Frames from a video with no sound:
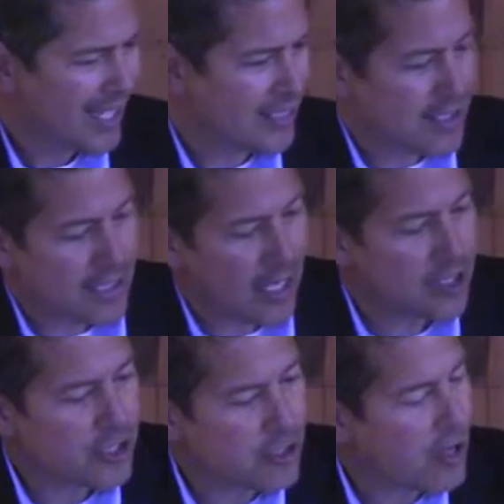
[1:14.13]
a
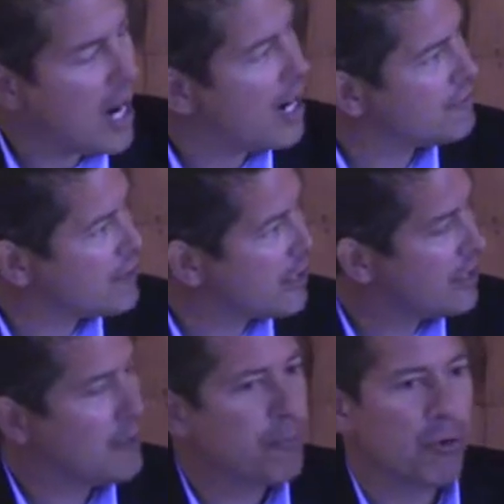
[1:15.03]
discussion draft to get
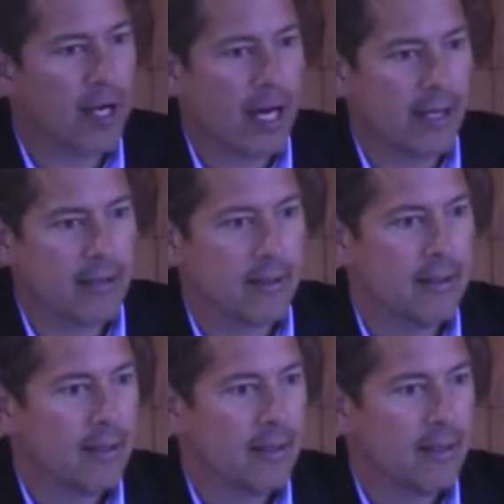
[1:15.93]
input on it.